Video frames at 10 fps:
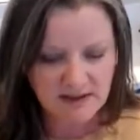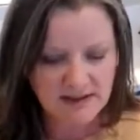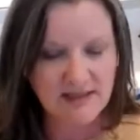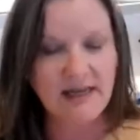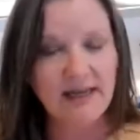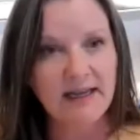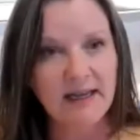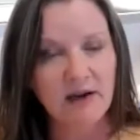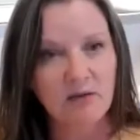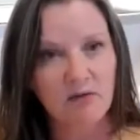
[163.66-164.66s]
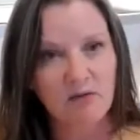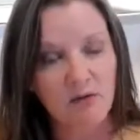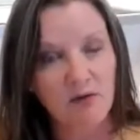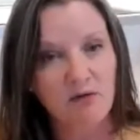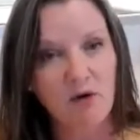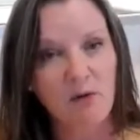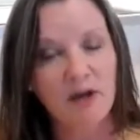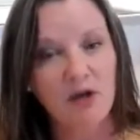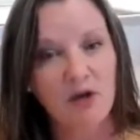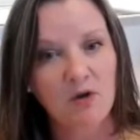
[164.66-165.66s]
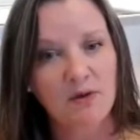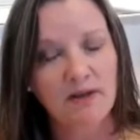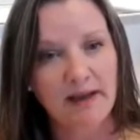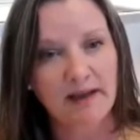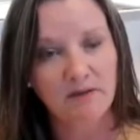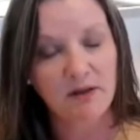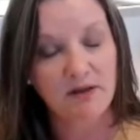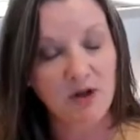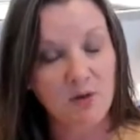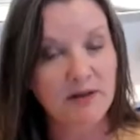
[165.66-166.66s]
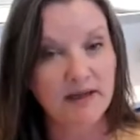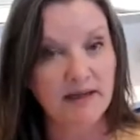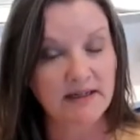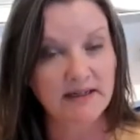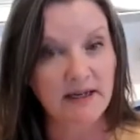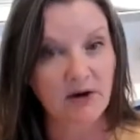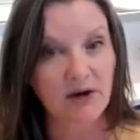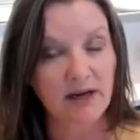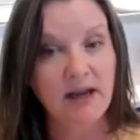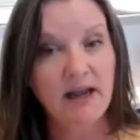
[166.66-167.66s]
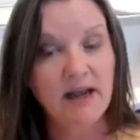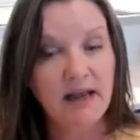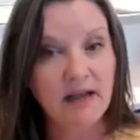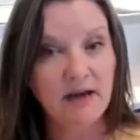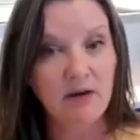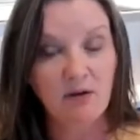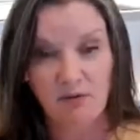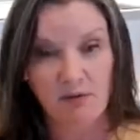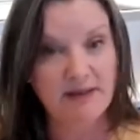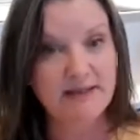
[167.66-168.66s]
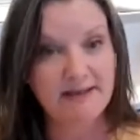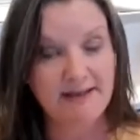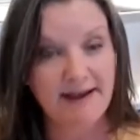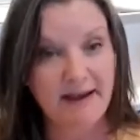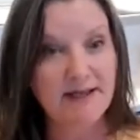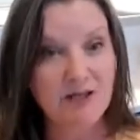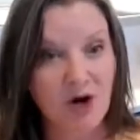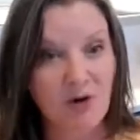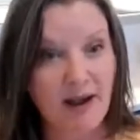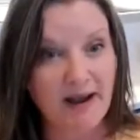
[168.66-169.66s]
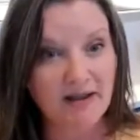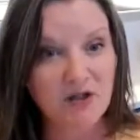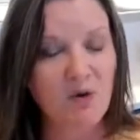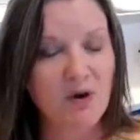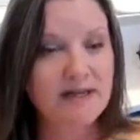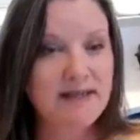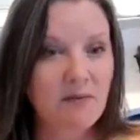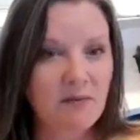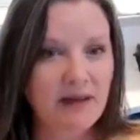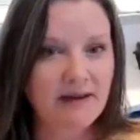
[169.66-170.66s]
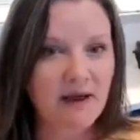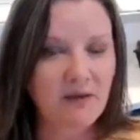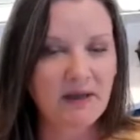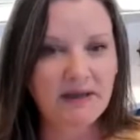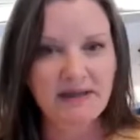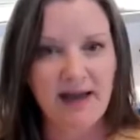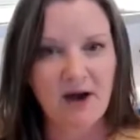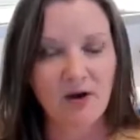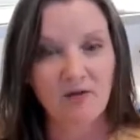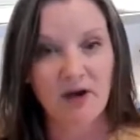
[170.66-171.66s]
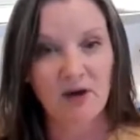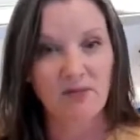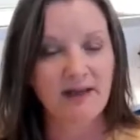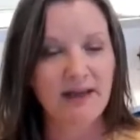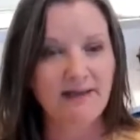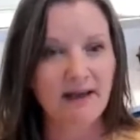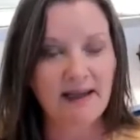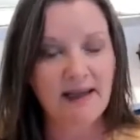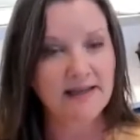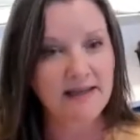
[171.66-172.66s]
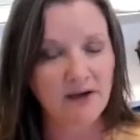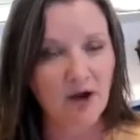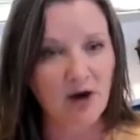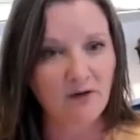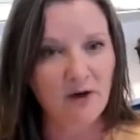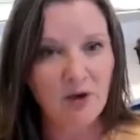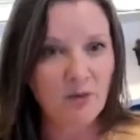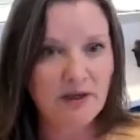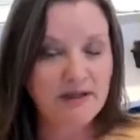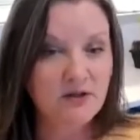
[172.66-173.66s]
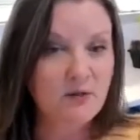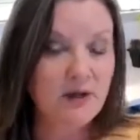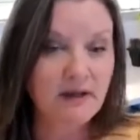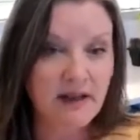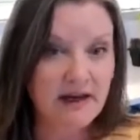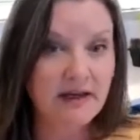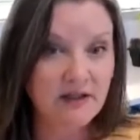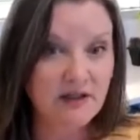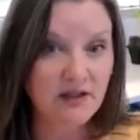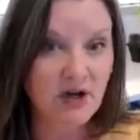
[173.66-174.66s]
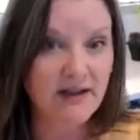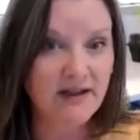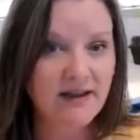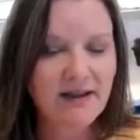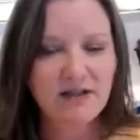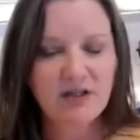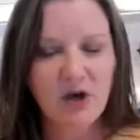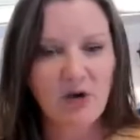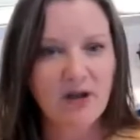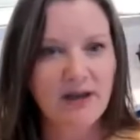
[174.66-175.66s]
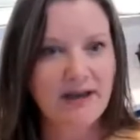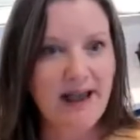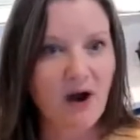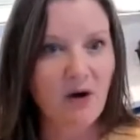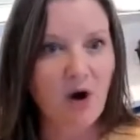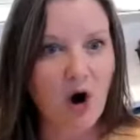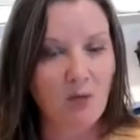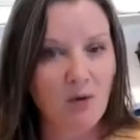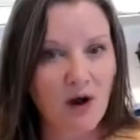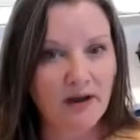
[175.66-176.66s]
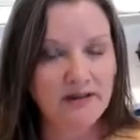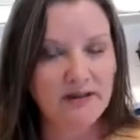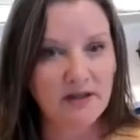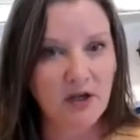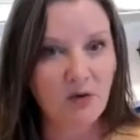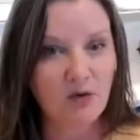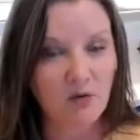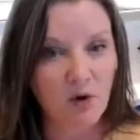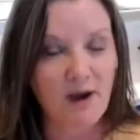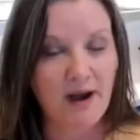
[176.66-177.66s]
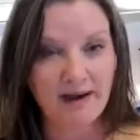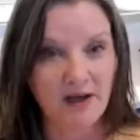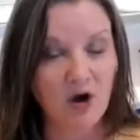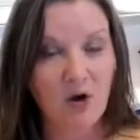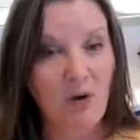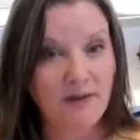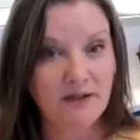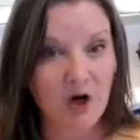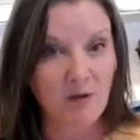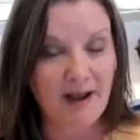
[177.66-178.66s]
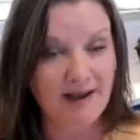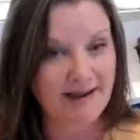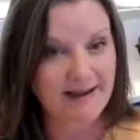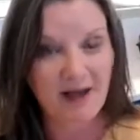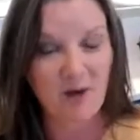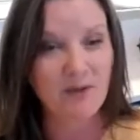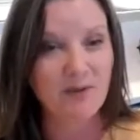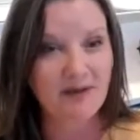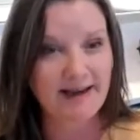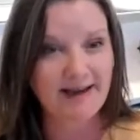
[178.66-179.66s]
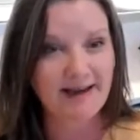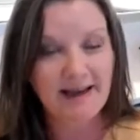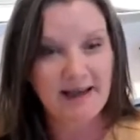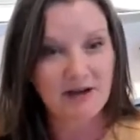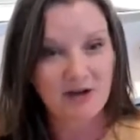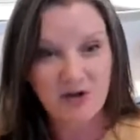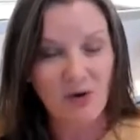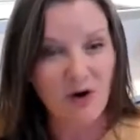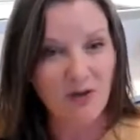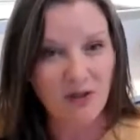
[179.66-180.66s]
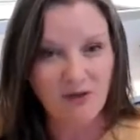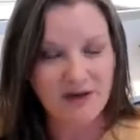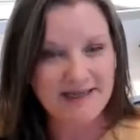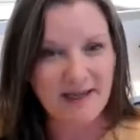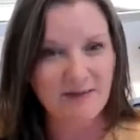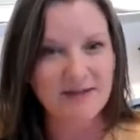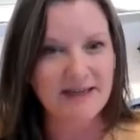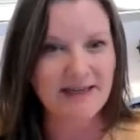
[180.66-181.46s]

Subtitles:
succeeding and performing human-like dexterity in places like a tarmac. So what does that mean? That means now you've got a plane that can't take off because there's been a lightning strike. So now our product, you know, the robot can go on the tarmac. It can help the plane do all the three steps